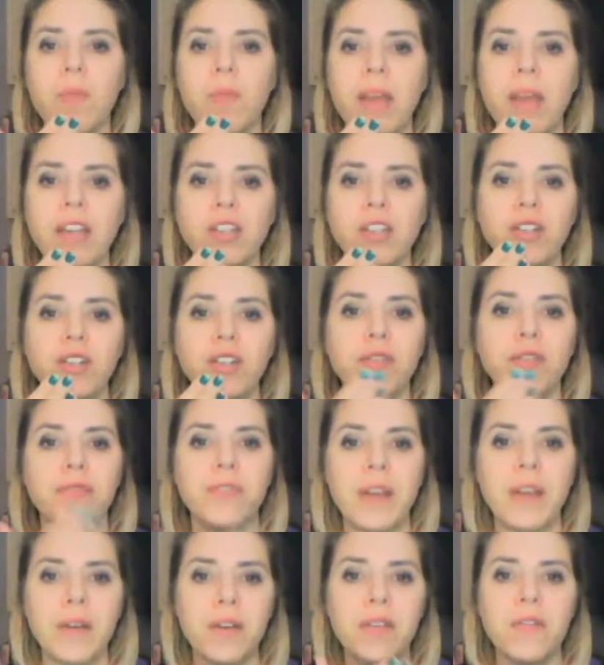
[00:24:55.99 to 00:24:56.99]
So make
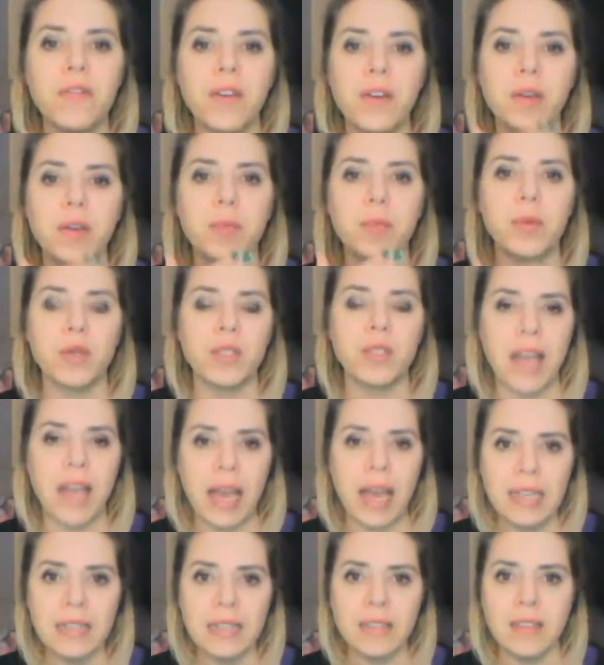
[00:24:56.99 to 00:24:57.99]
sure you're very, very
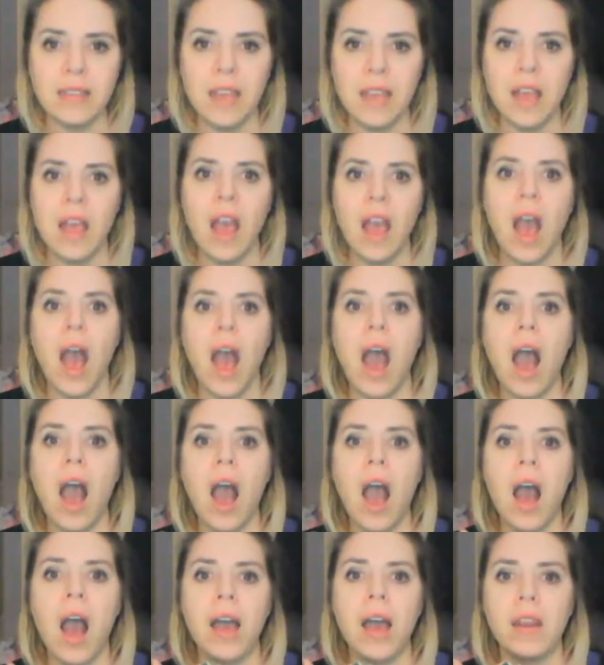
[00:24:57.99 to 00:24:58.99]
precise
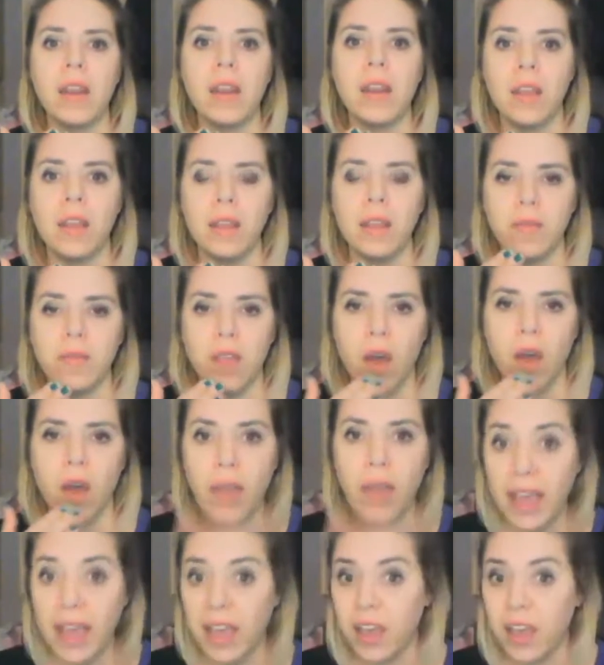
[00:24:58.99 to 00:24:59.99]
on,
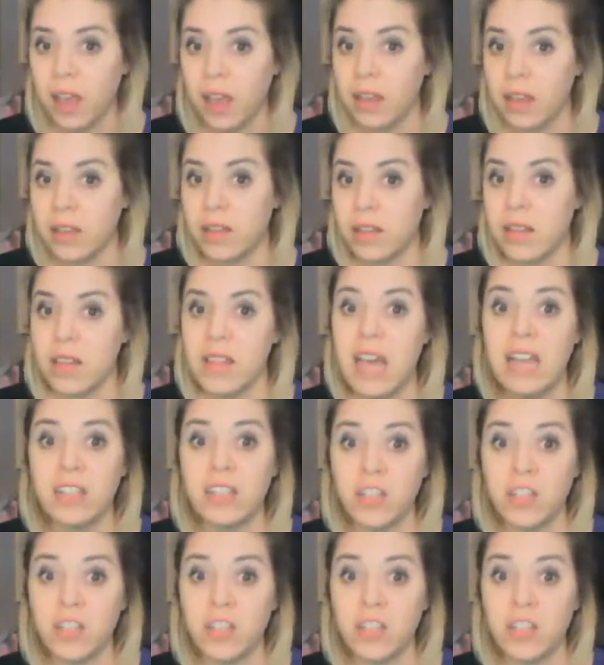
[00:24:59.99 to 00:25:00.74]
okay, that's